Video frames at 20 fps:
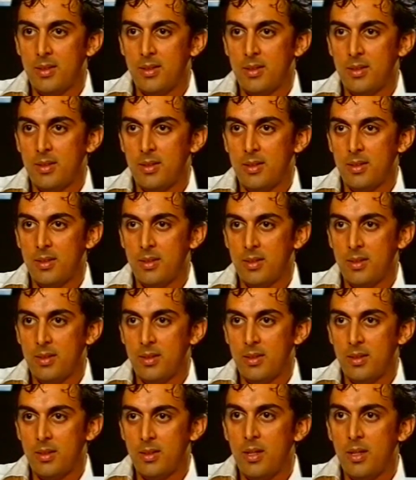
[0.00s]
need be, put it
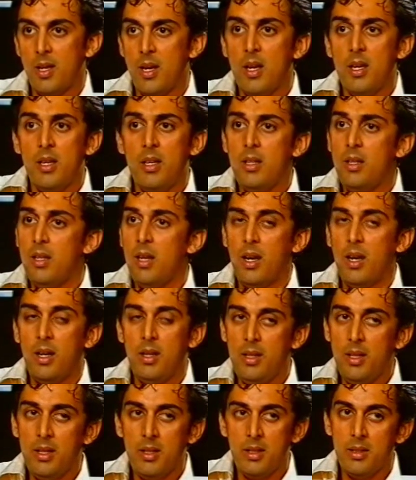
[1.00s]
behind
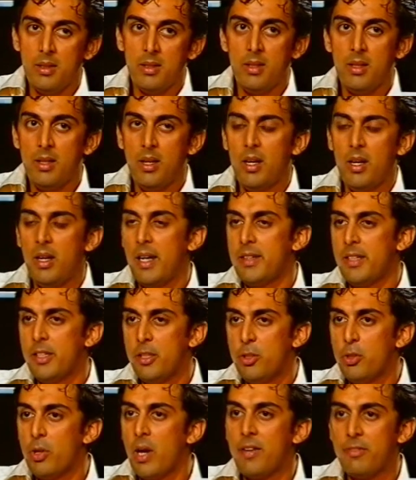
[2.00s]
you. I
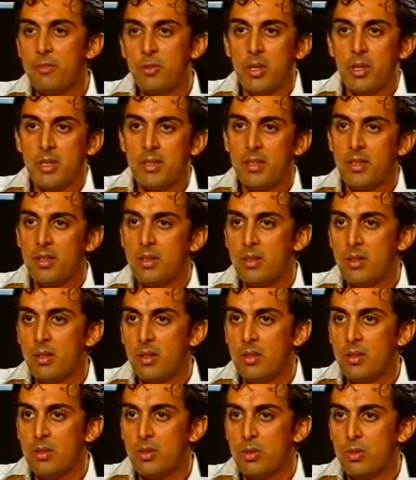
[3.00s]
think you have to. I think
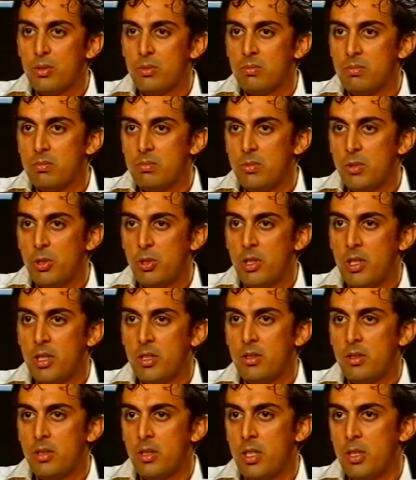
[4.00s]
you know you
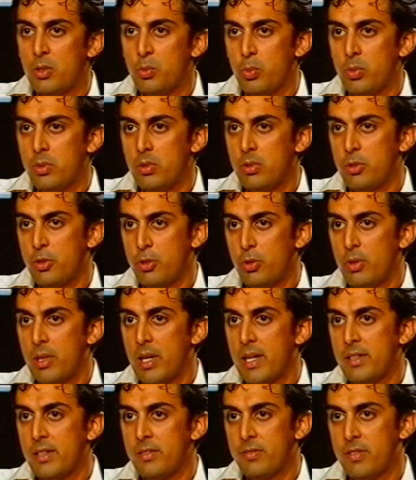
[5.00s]
learn learn
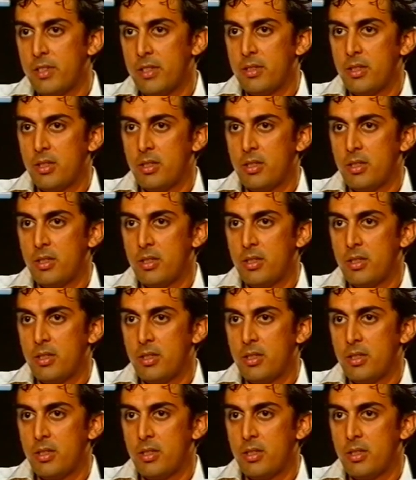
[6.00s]
through life,